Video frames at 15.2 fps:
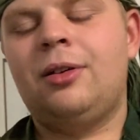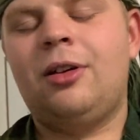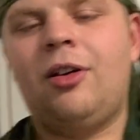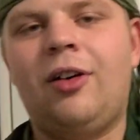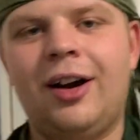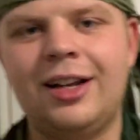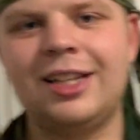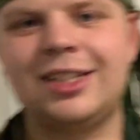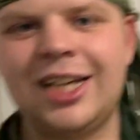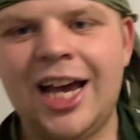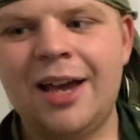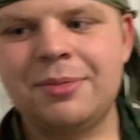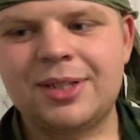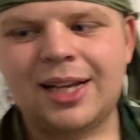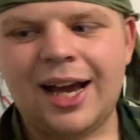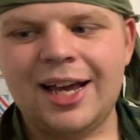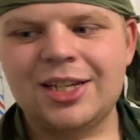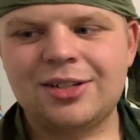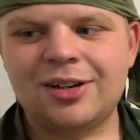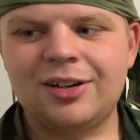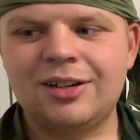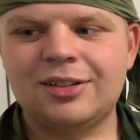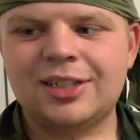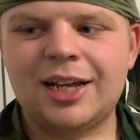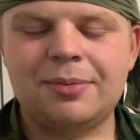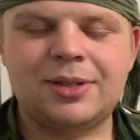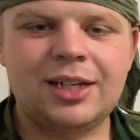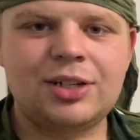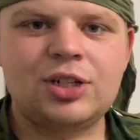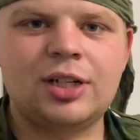A lot of the times, guys stop
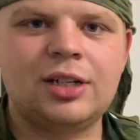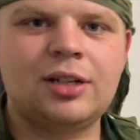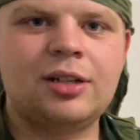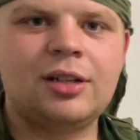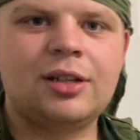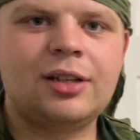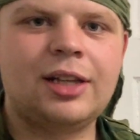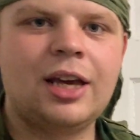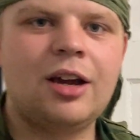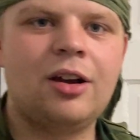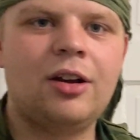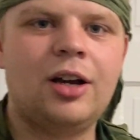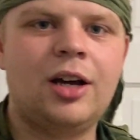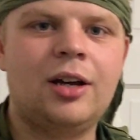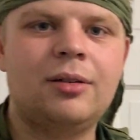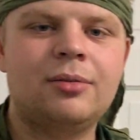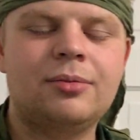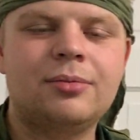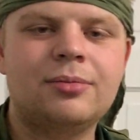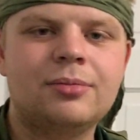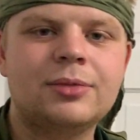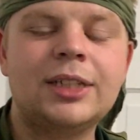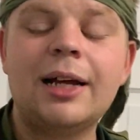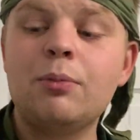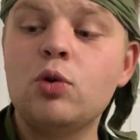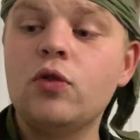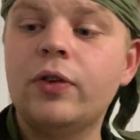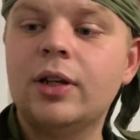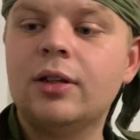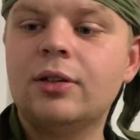ditching. They're, stop
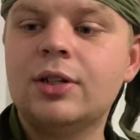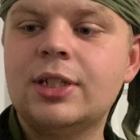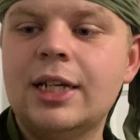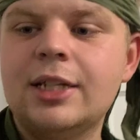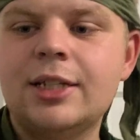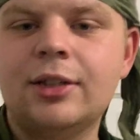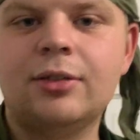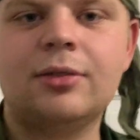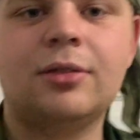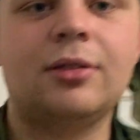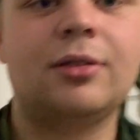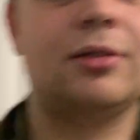moving. Just stay still.